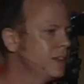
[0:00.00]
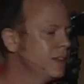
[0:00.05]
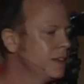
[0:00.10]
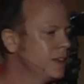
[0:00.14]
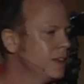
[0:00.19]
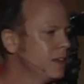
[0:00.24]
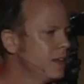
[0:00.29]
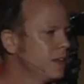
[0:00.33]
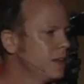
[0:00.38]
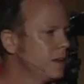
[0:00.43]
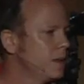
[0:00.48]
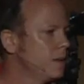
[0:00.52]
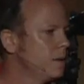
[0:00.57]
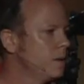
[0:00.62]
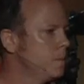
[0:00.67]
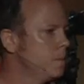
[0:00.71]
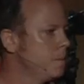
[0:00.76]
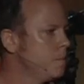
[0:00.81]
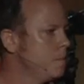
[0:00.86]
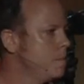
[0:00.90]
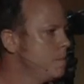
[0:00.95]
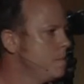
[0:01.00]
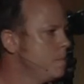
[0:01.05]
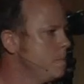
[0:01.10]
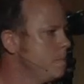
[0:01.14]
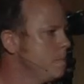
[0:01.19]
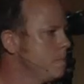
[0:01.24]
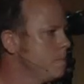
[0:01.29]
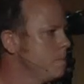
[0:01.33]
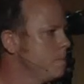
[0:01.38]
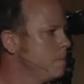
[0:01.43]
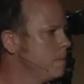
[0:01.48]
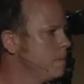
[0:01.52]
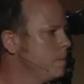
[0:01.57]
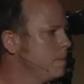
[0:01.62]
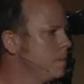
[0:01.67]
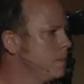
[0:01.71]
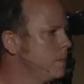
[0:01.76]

(silence)